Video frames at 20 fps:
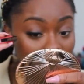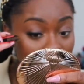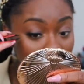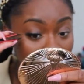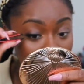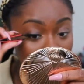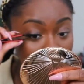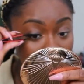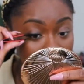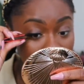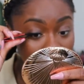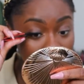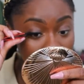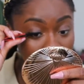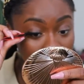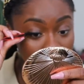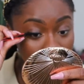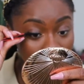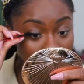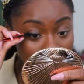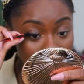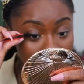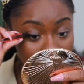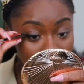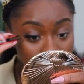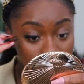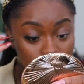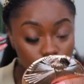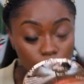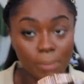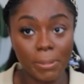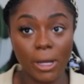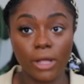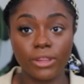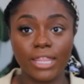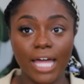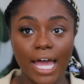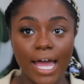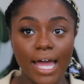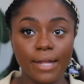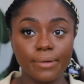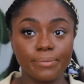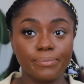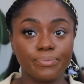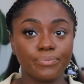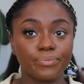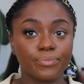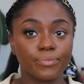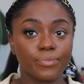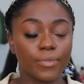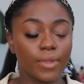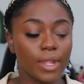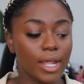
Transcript: I care more about that.